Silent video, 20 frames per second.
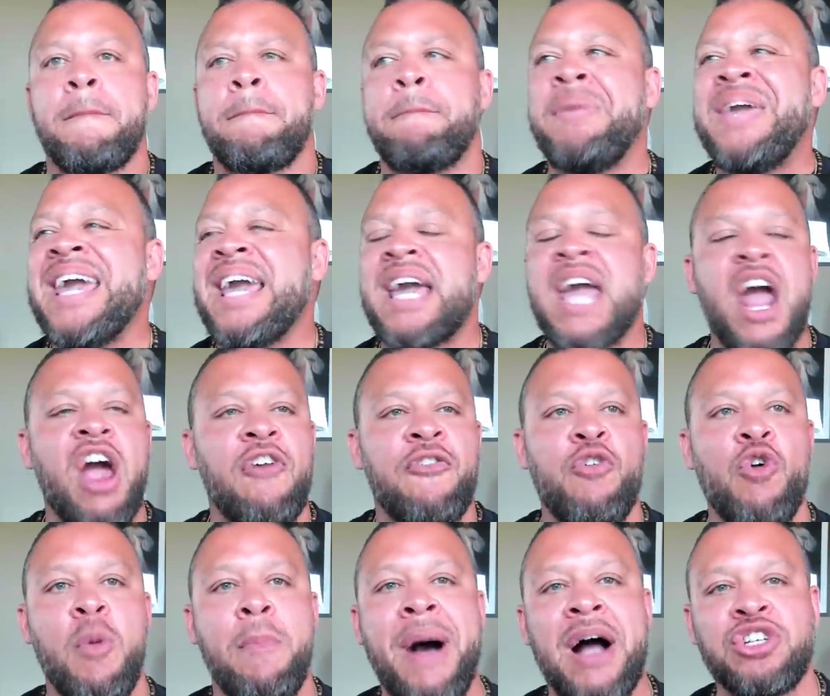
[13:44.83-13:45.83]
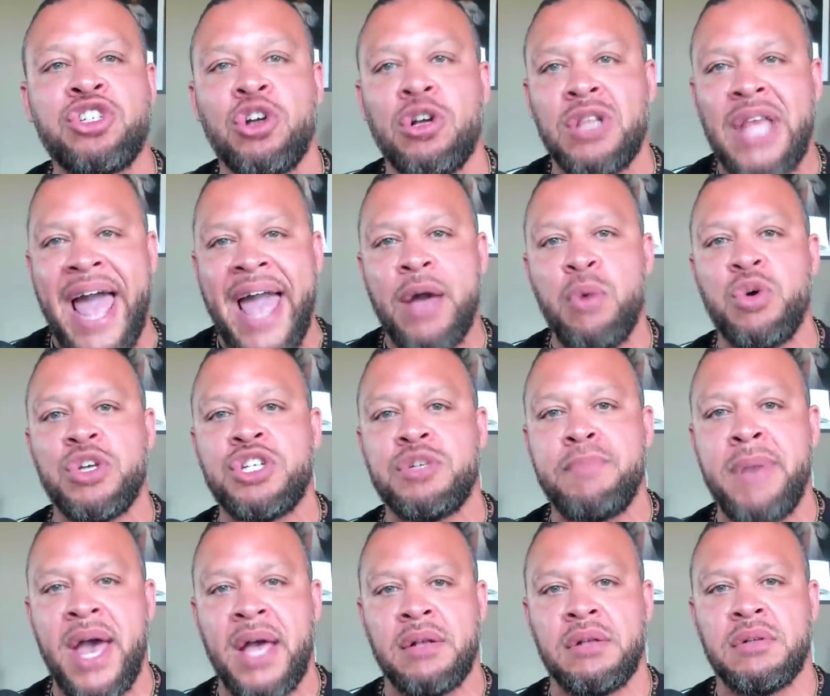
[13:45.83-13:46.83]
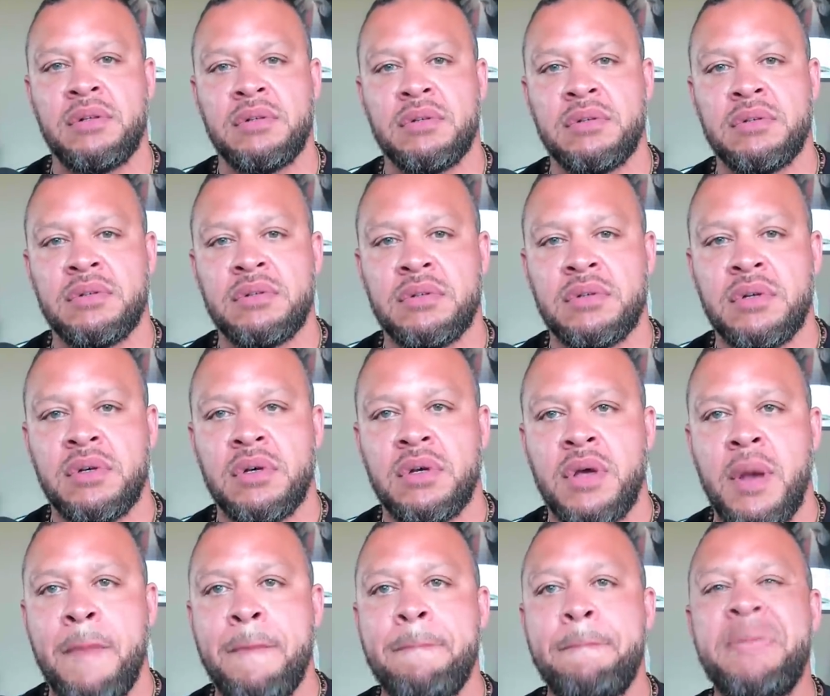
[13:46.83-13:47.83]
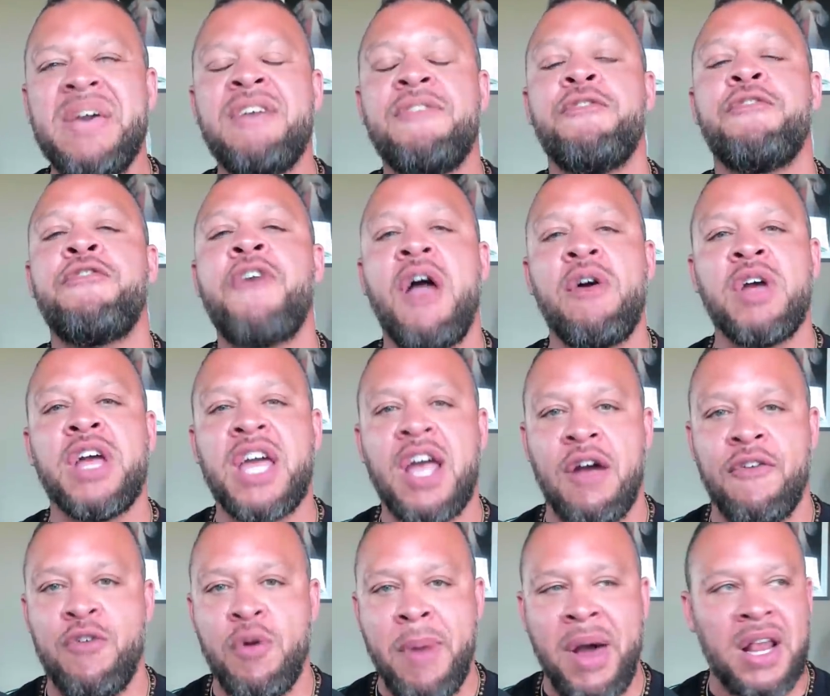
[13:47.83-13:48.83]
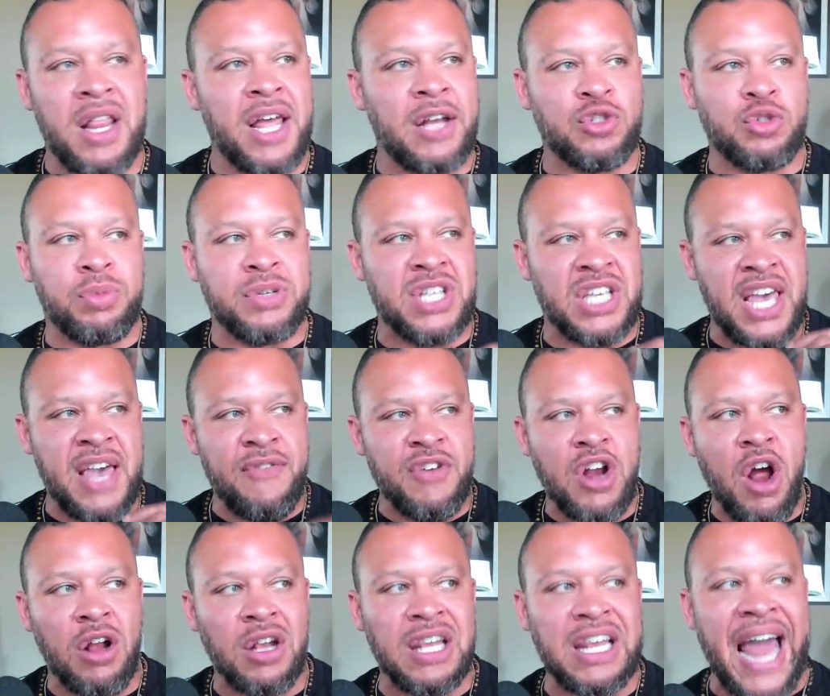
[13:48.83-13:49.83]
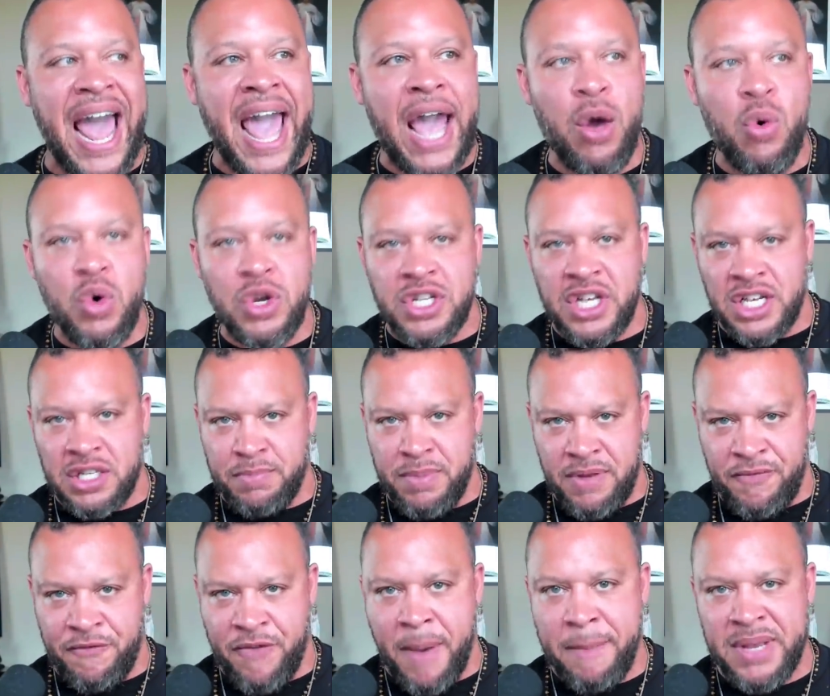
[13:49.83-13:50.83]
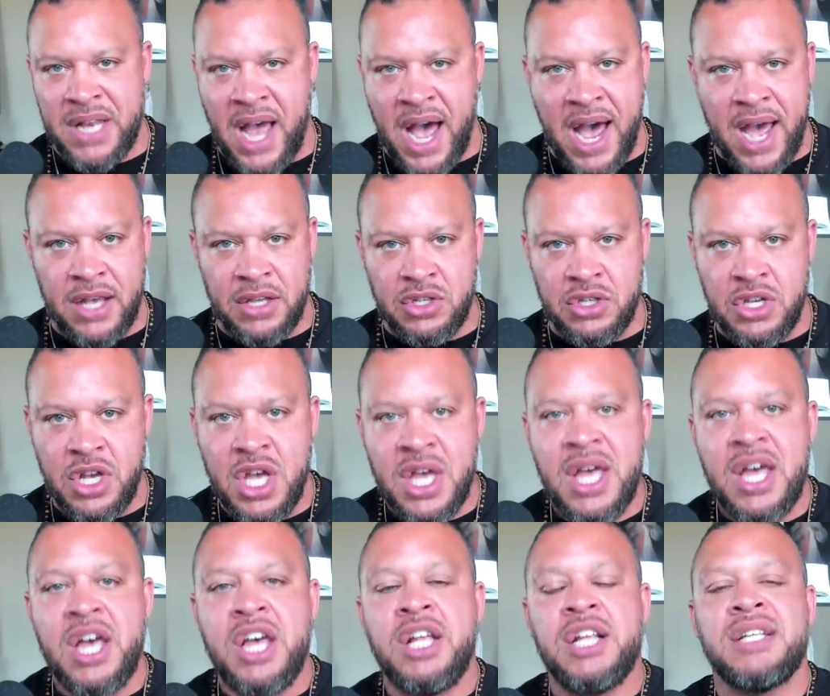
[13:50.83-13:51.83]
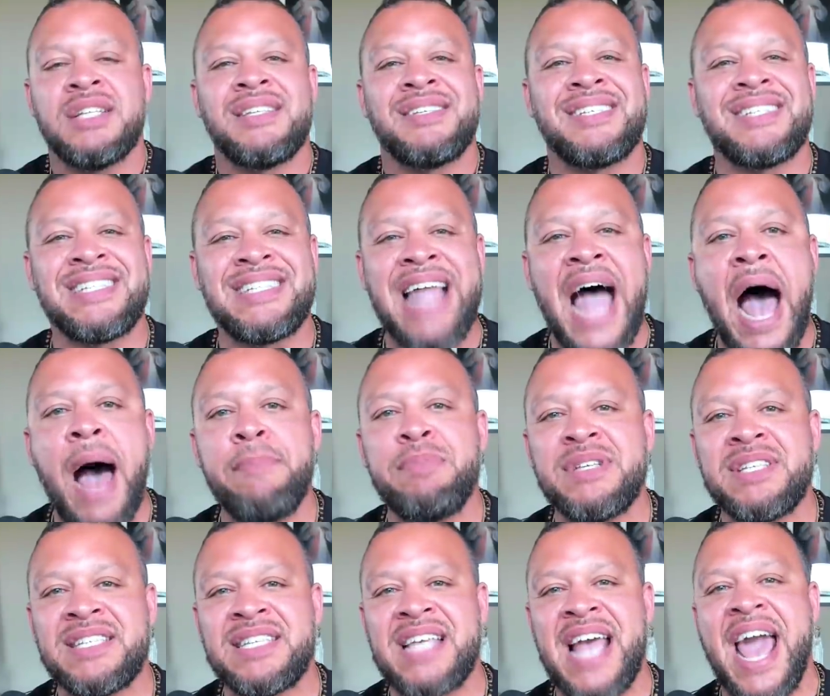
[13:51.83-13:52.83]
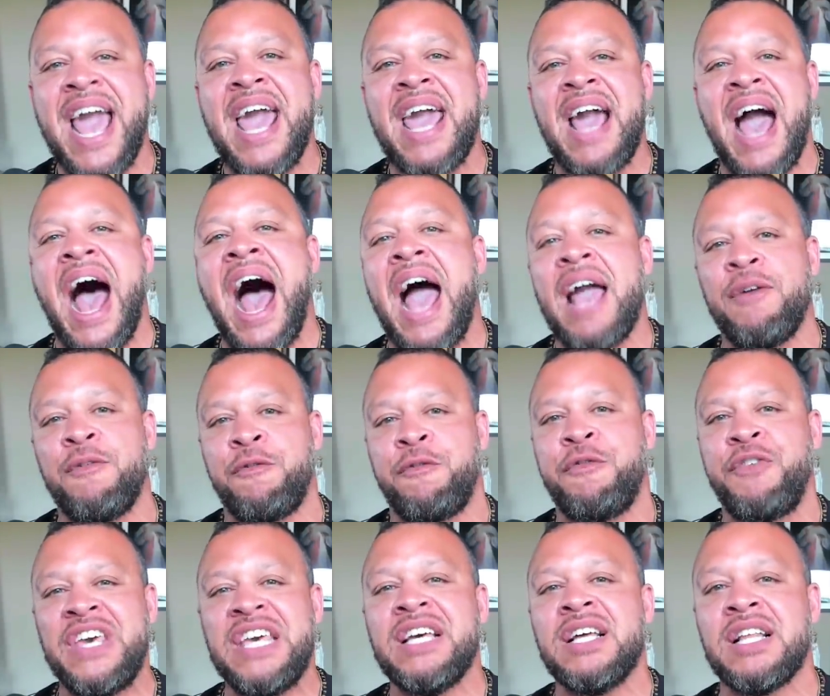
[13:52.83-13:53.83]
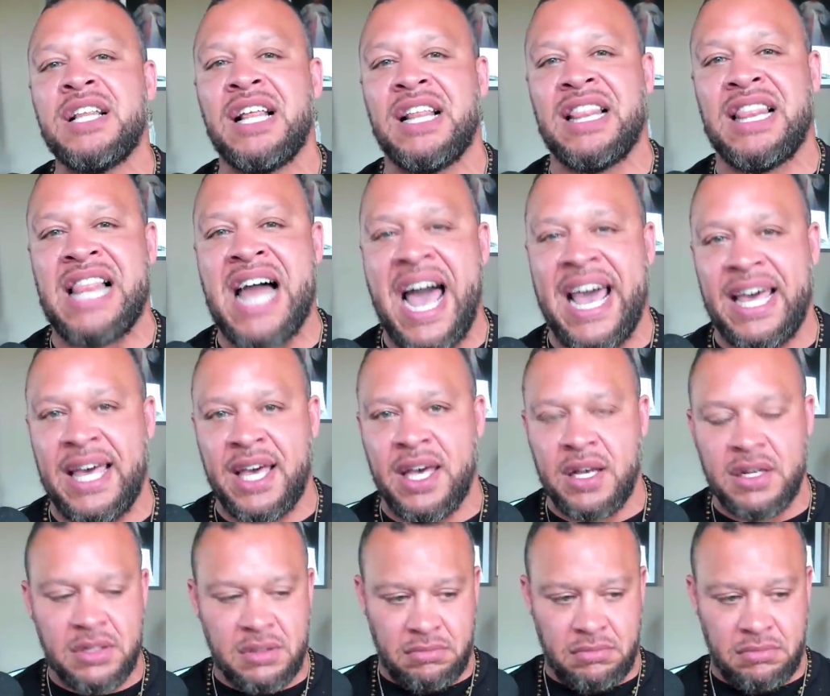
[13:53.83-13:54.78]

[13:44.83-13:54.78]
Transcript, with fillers: be careful about your language, men. Be very careful about our language because even our language has been feminized. Stop saying, I feel like.